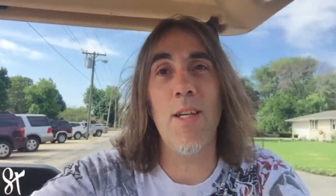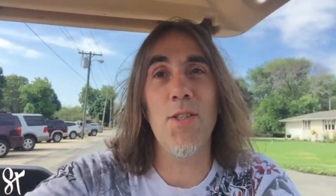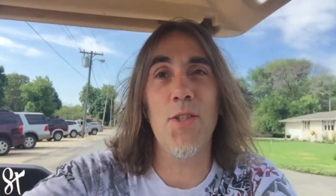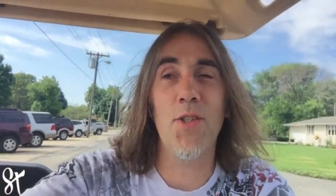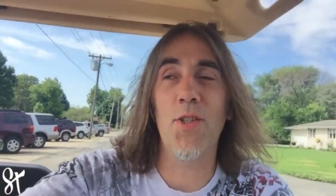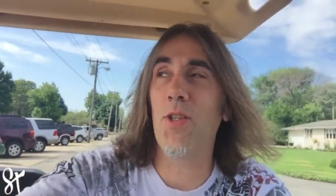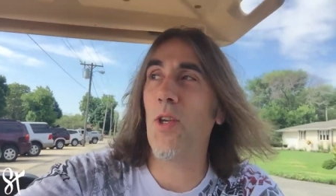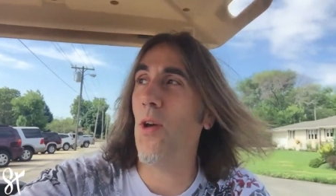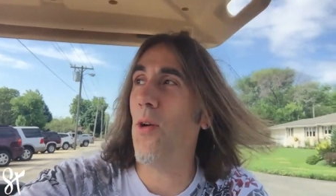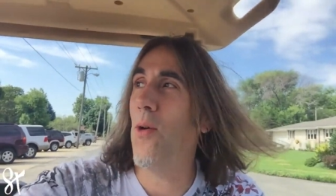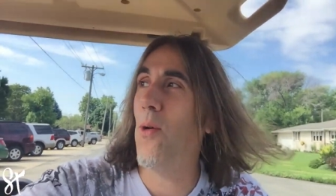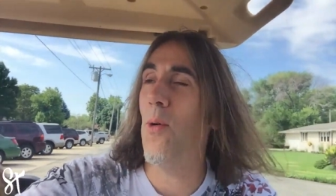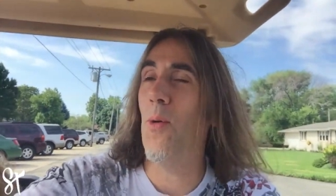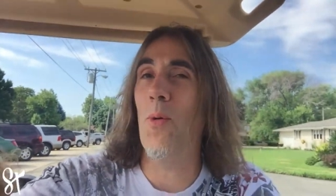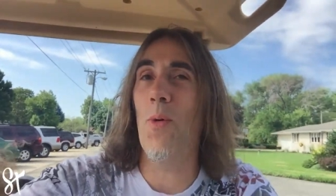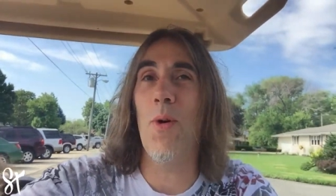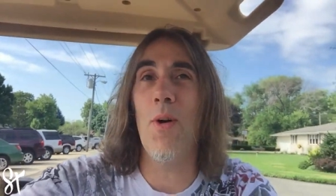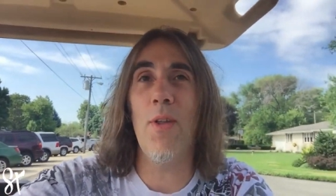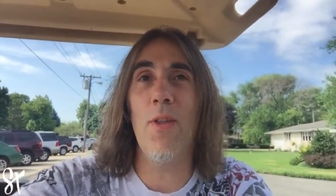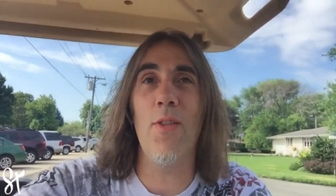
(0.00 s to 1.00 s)

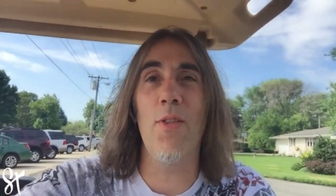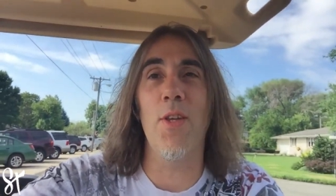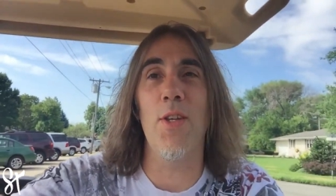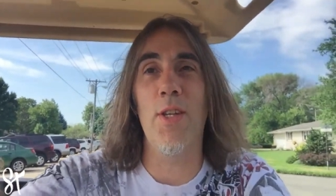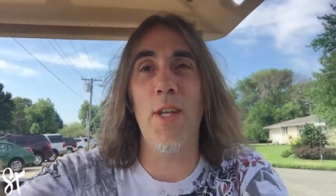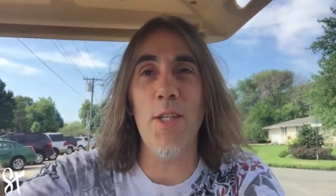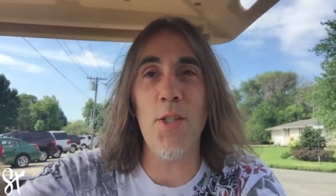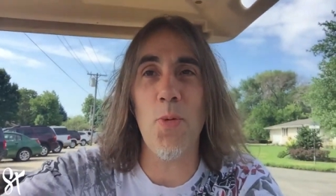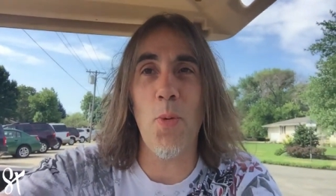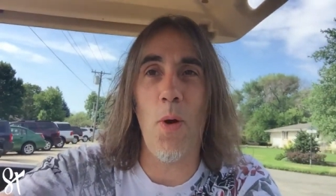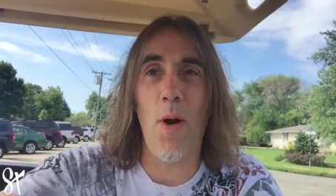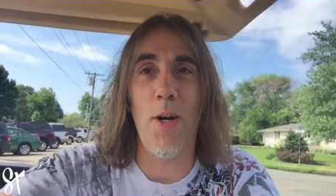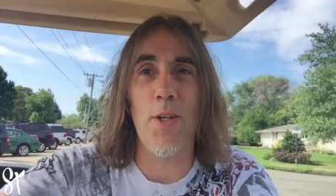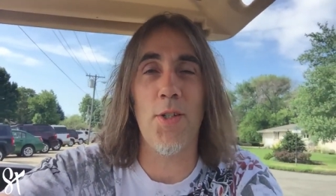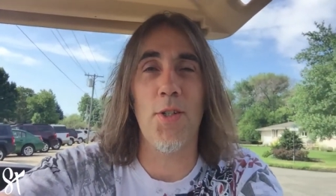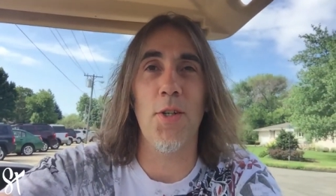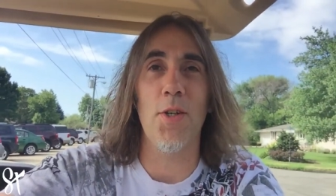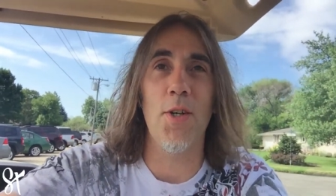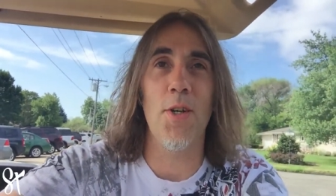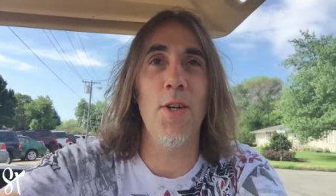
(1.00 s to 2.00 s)
So the
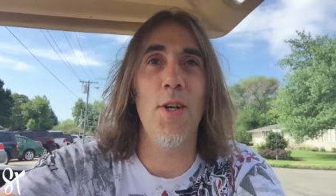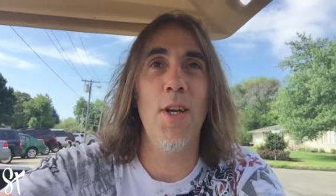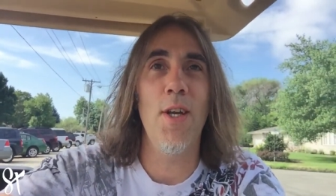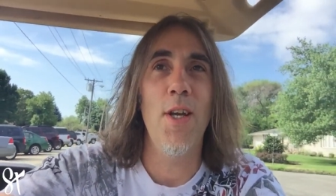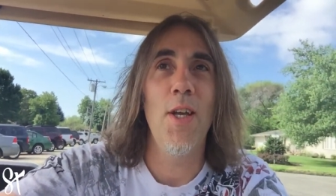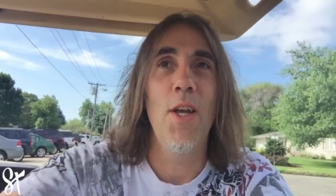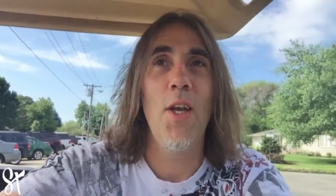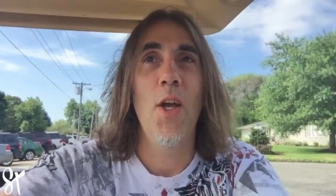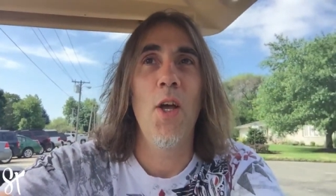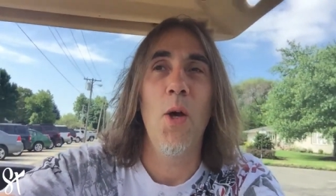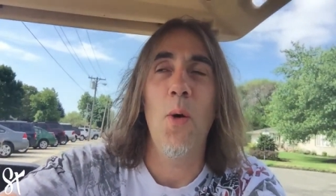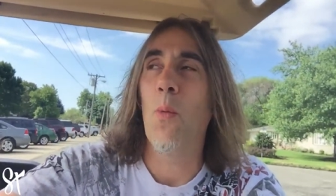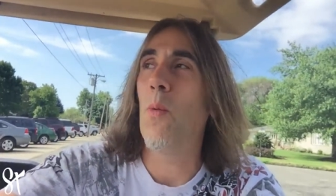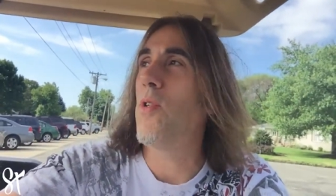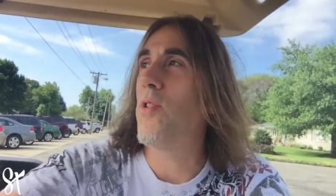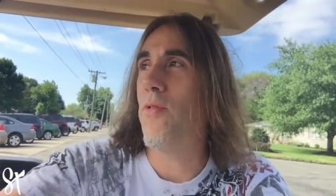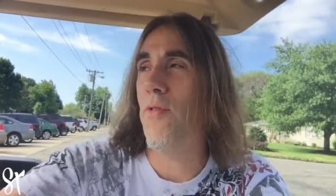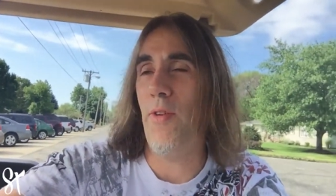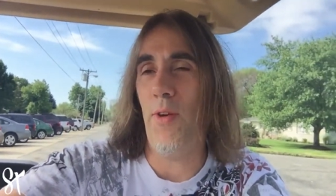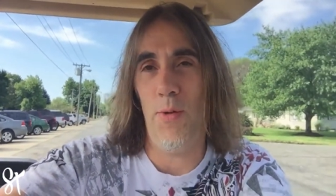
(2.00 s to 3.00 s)
dishwasher
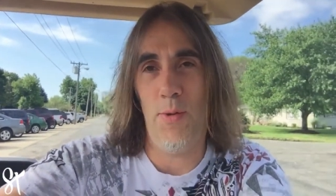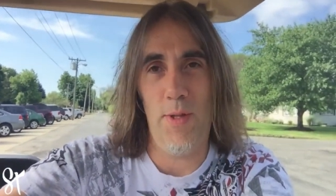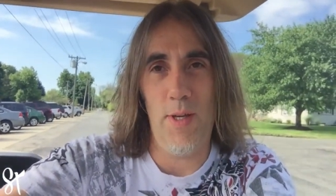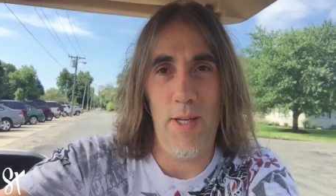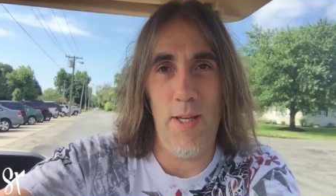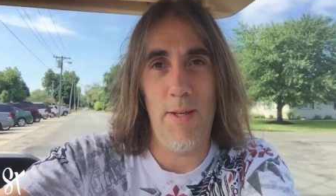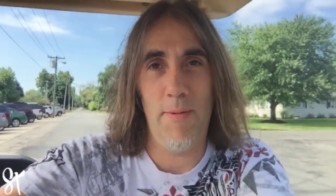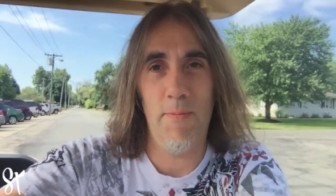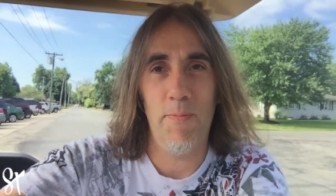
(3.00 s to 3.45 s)
was filthy.